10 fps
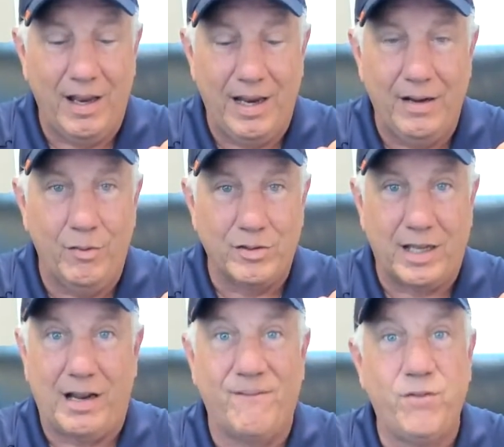it was
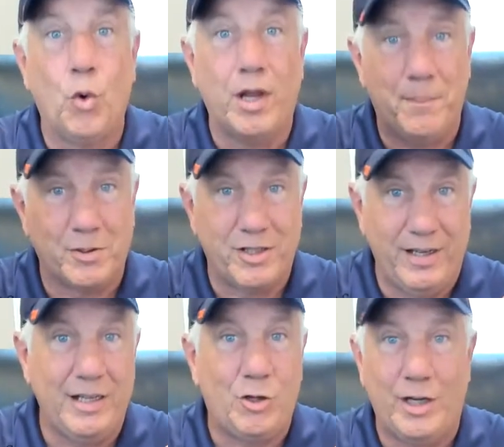like a 40%
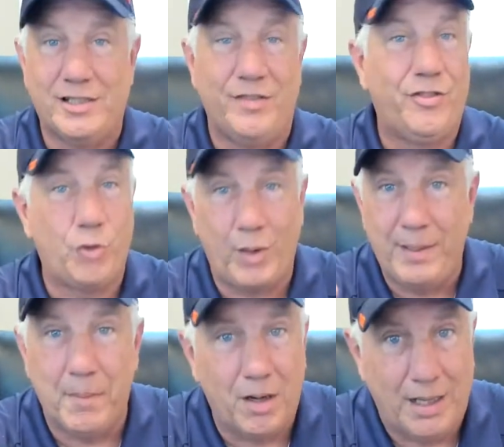increase in
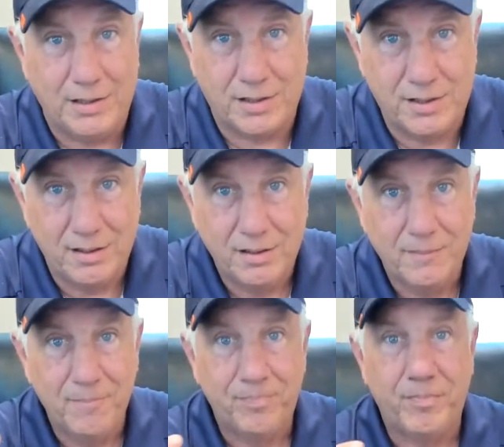3 months,
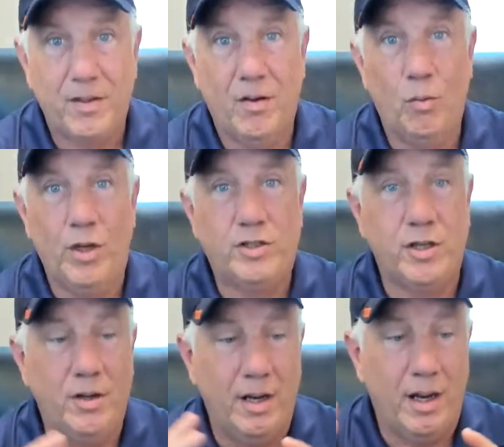which
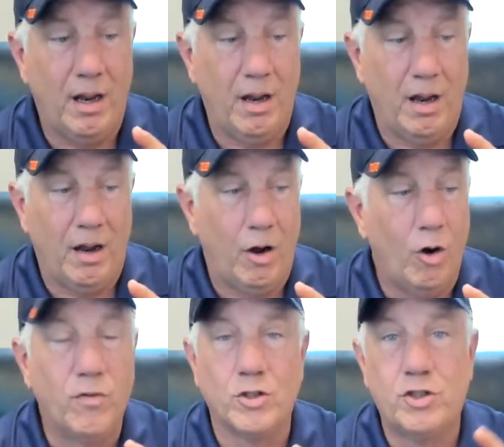
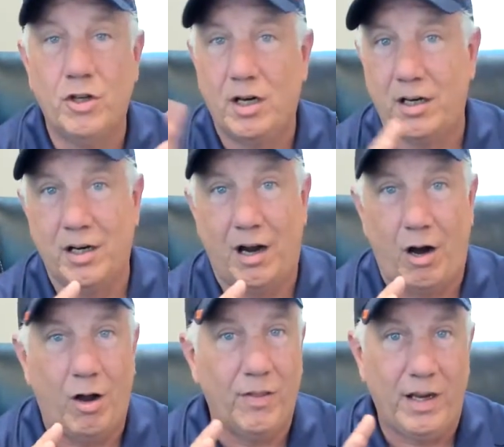overtook
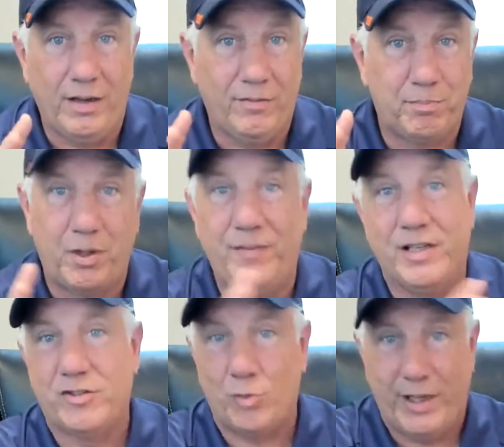all the
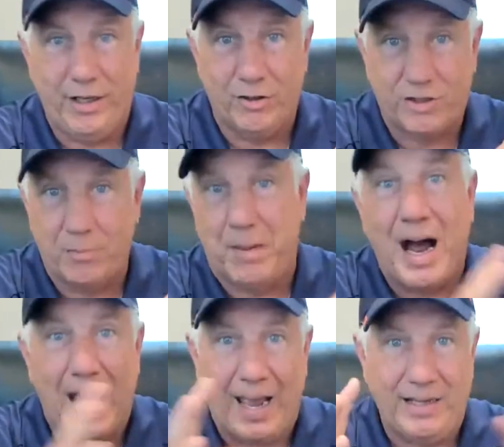previous 3 years
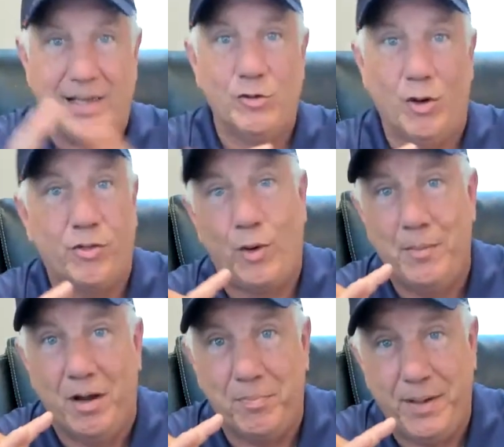combined into a
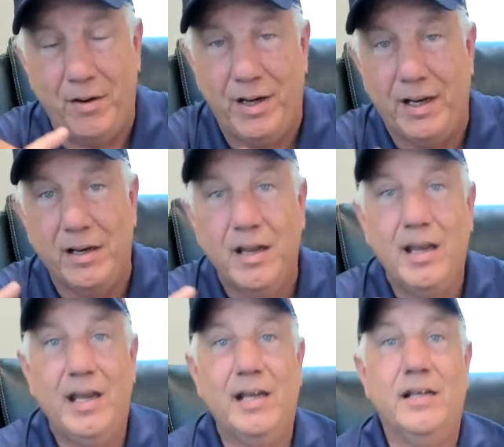3-month period.
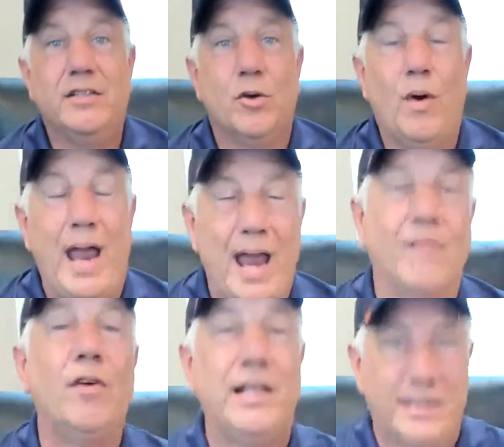And so
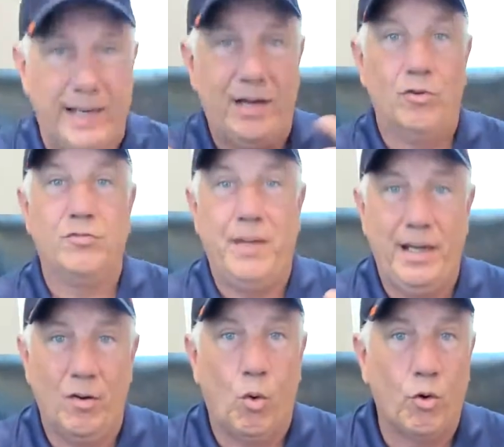everything was
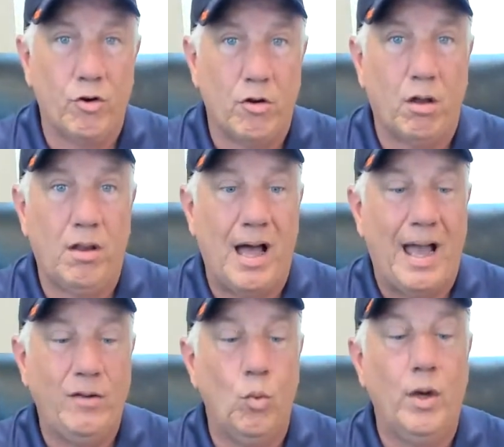being ordered
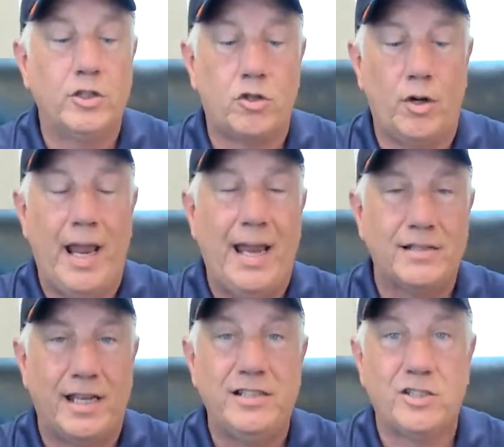online, which
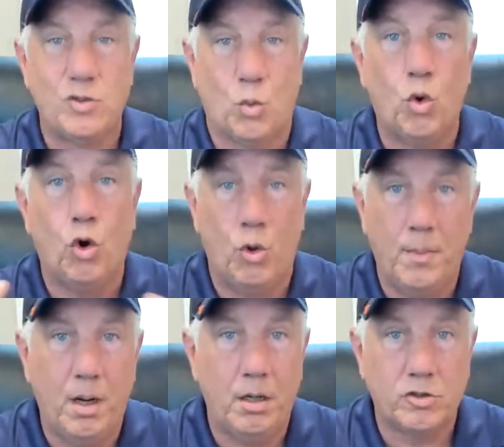creates a
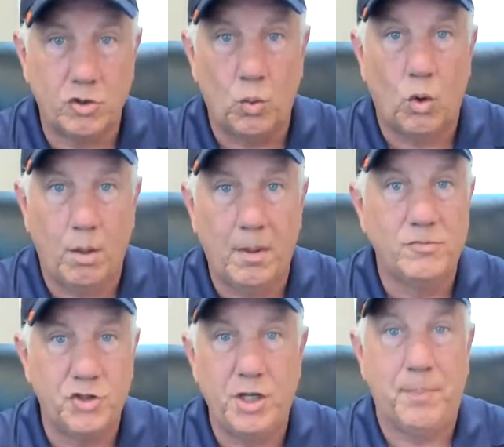swarm
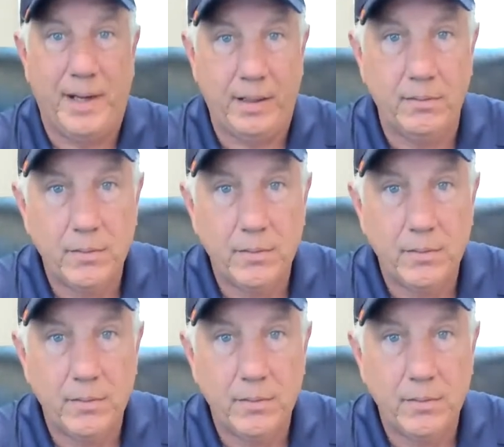of shipping.